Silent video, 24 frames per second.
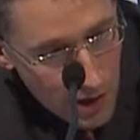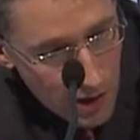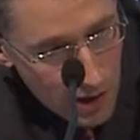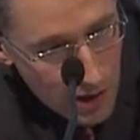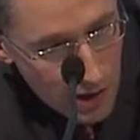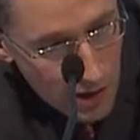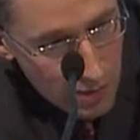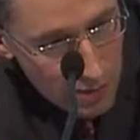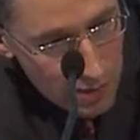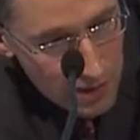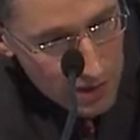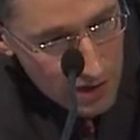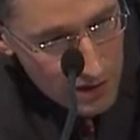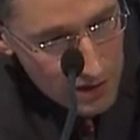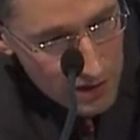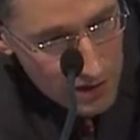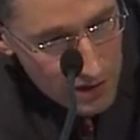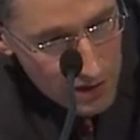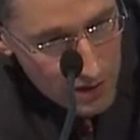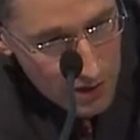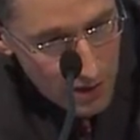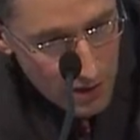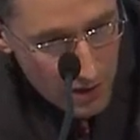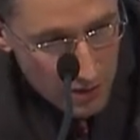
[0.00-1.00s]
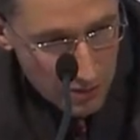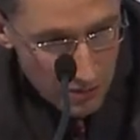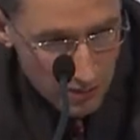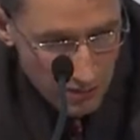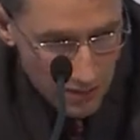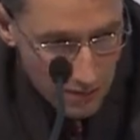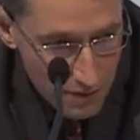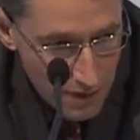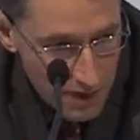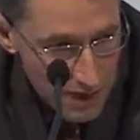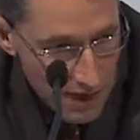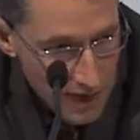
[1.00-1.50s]
But I
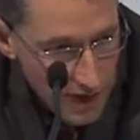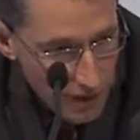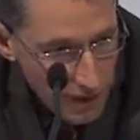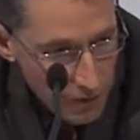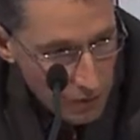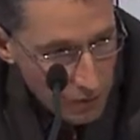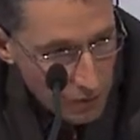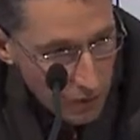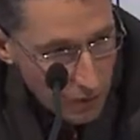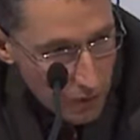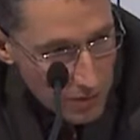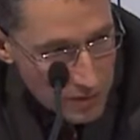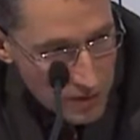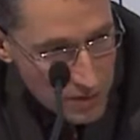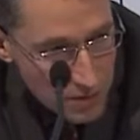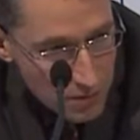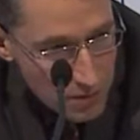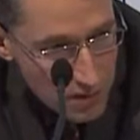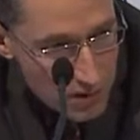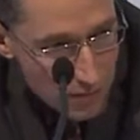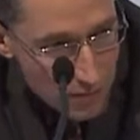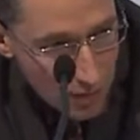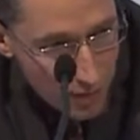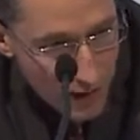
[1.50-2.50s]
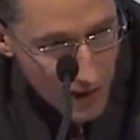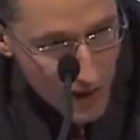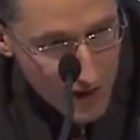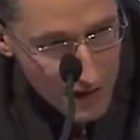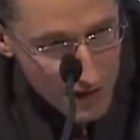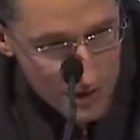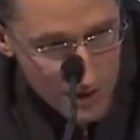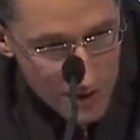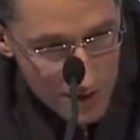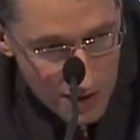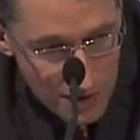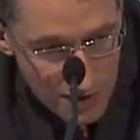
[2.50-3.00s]
mean, now the problem is the bishop on
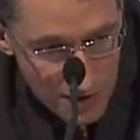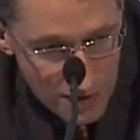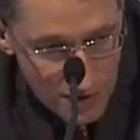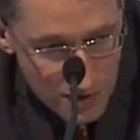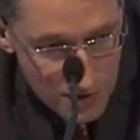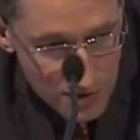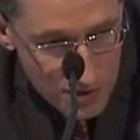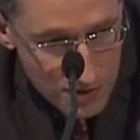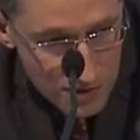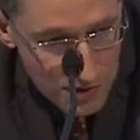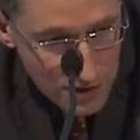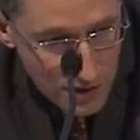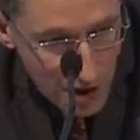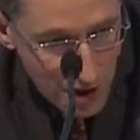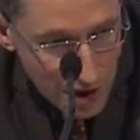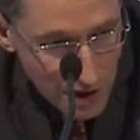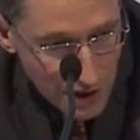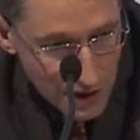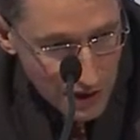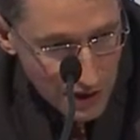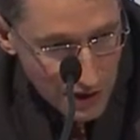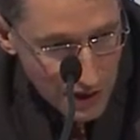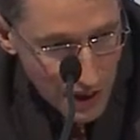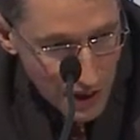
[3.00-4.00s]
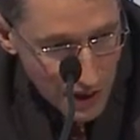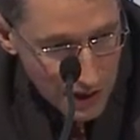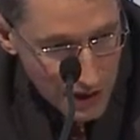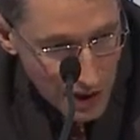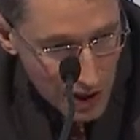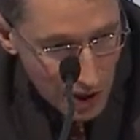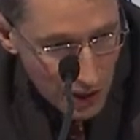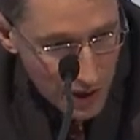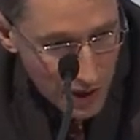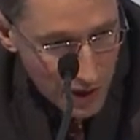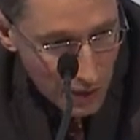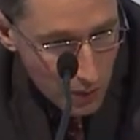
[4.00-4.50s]
a6 is just stuck. It can't
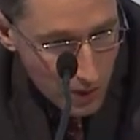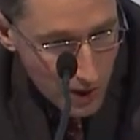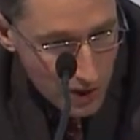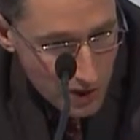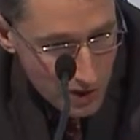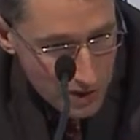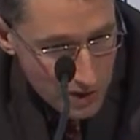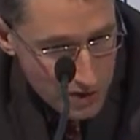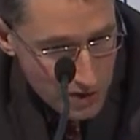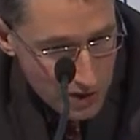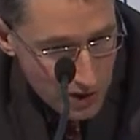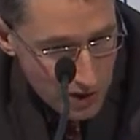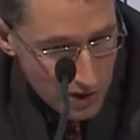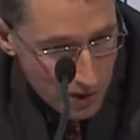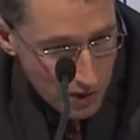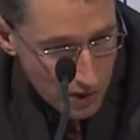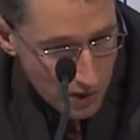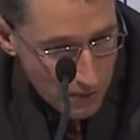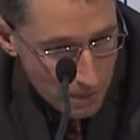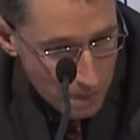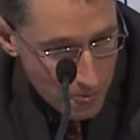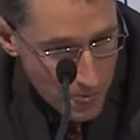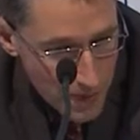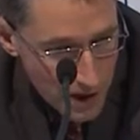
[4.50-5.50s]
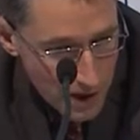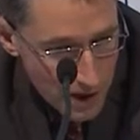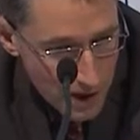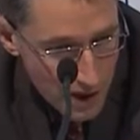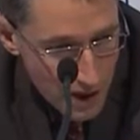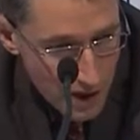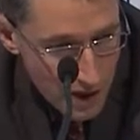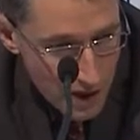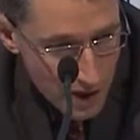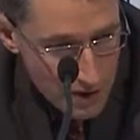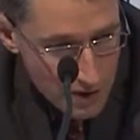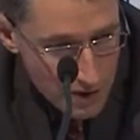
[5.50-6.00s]
go anywhere, so
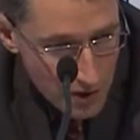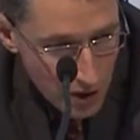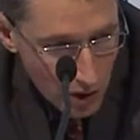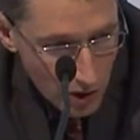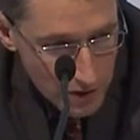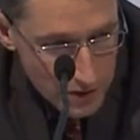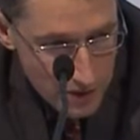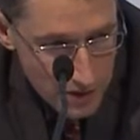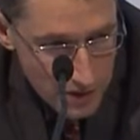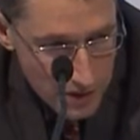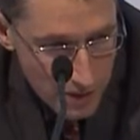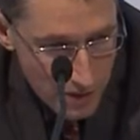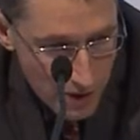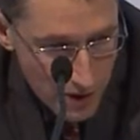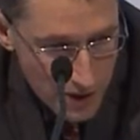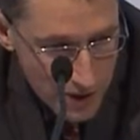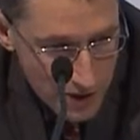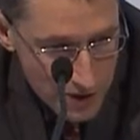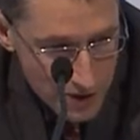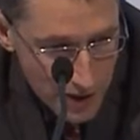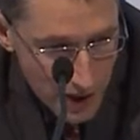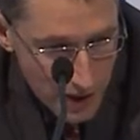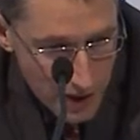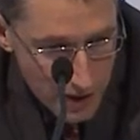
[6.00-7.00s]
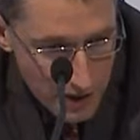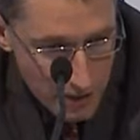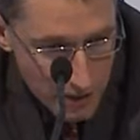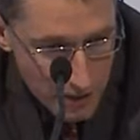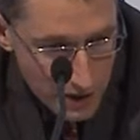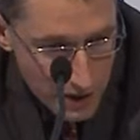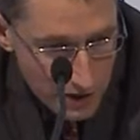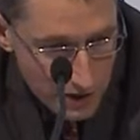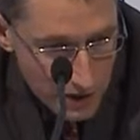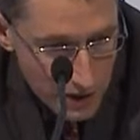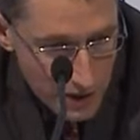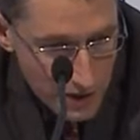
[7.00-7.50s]
it's hard to see many technical
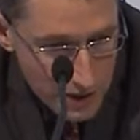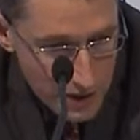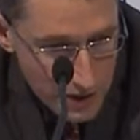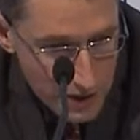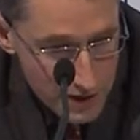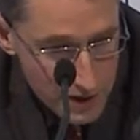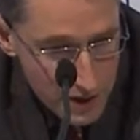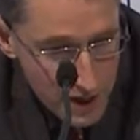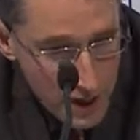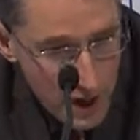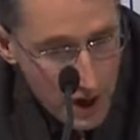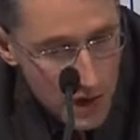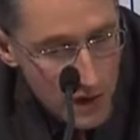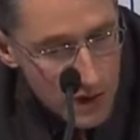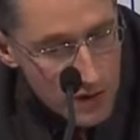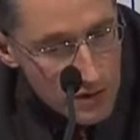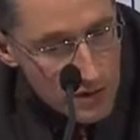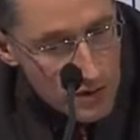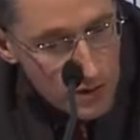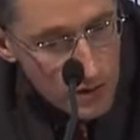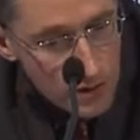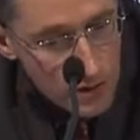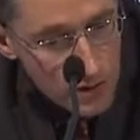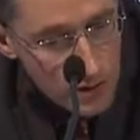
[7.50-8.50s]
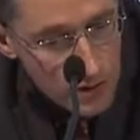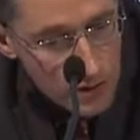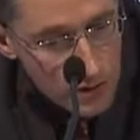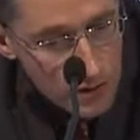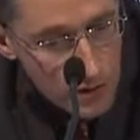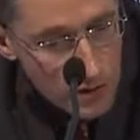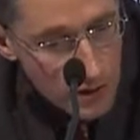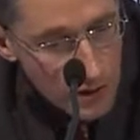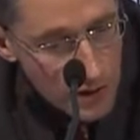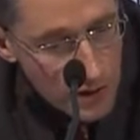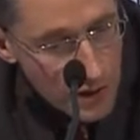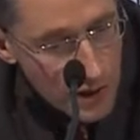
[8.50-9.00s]
difficulties. Took,
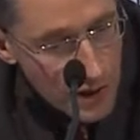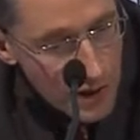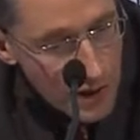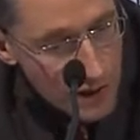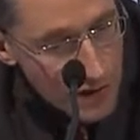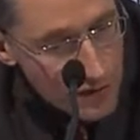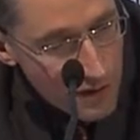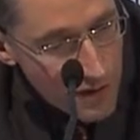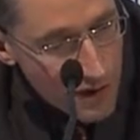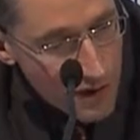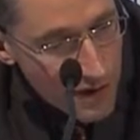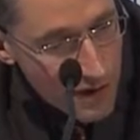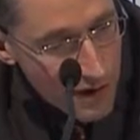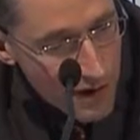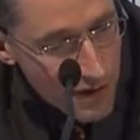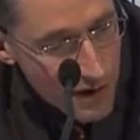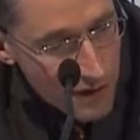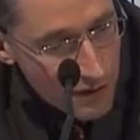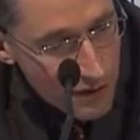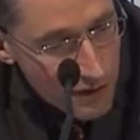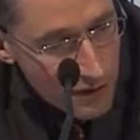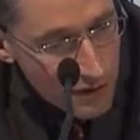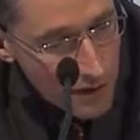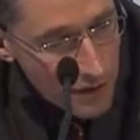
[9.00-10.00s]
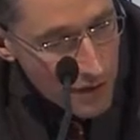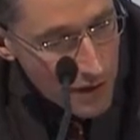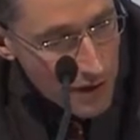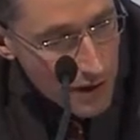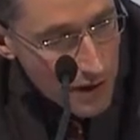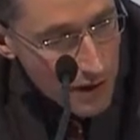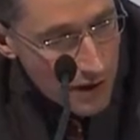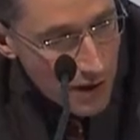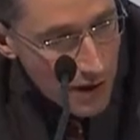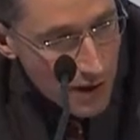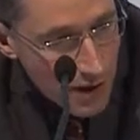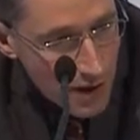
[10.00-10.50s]
king f8, f3.
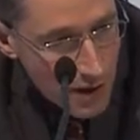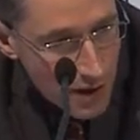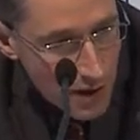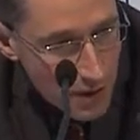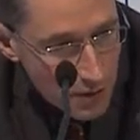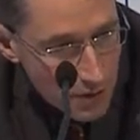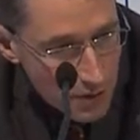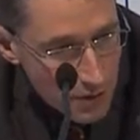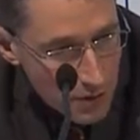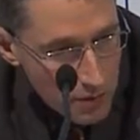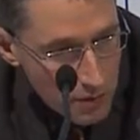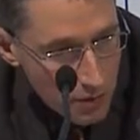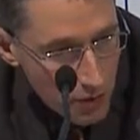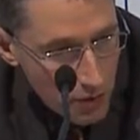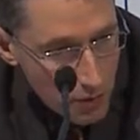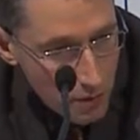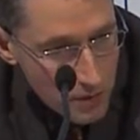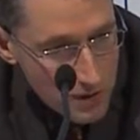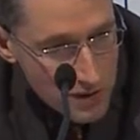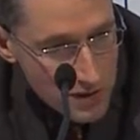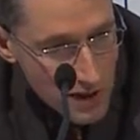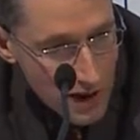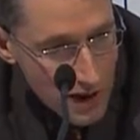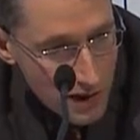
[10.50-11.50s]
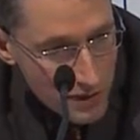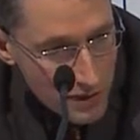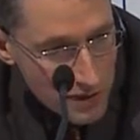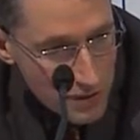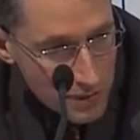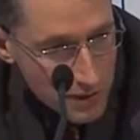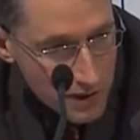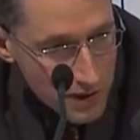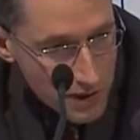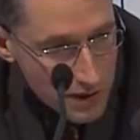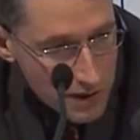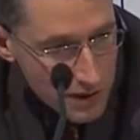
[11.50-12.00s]
But the problem is now if he
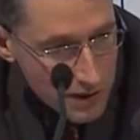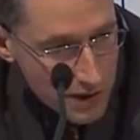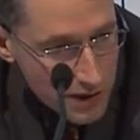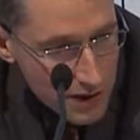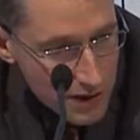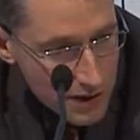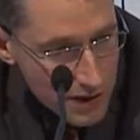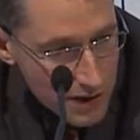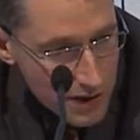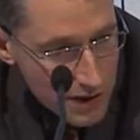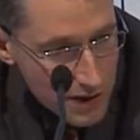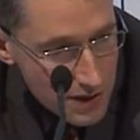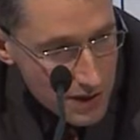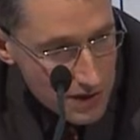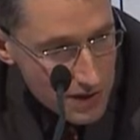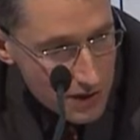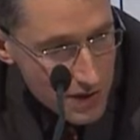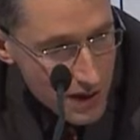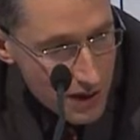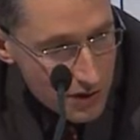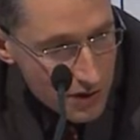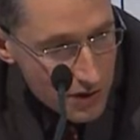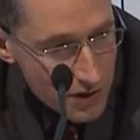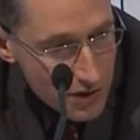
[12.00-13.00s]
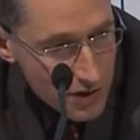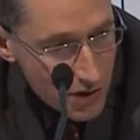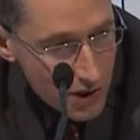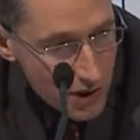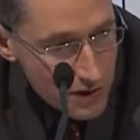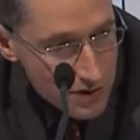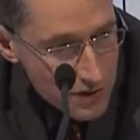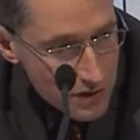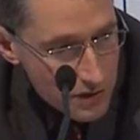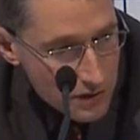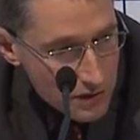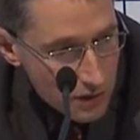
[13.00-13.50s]
plays something like king e7, knight
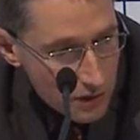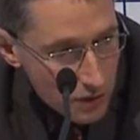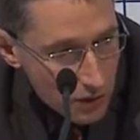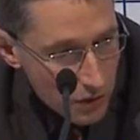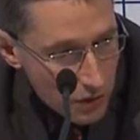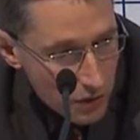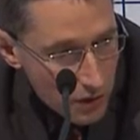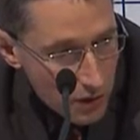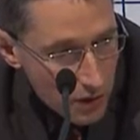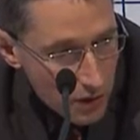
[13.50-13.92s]
e4,